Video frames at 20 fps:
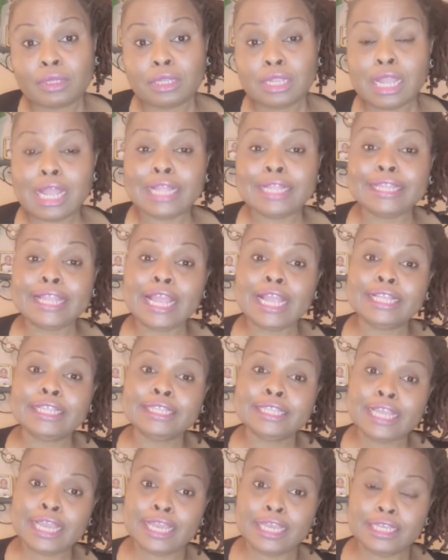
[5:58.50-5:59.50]
And then
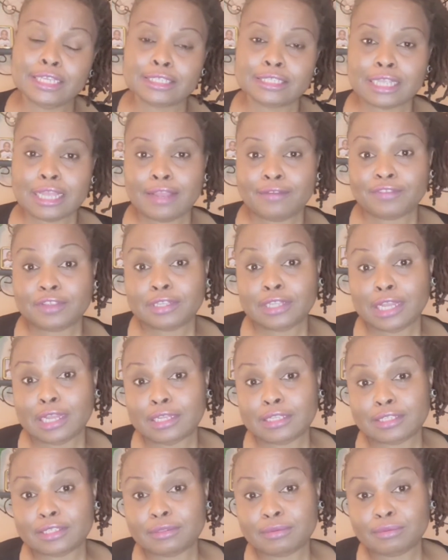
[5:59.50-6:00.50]
days after
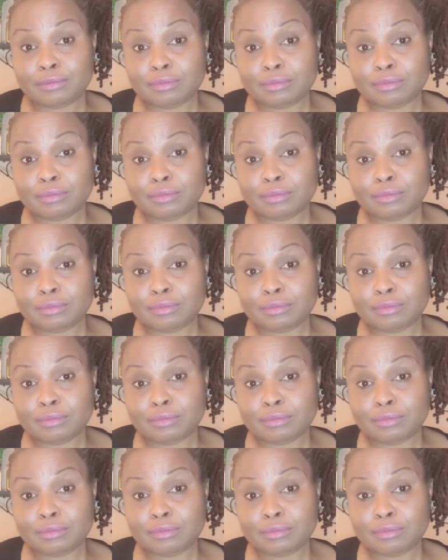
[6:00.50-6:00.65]
that,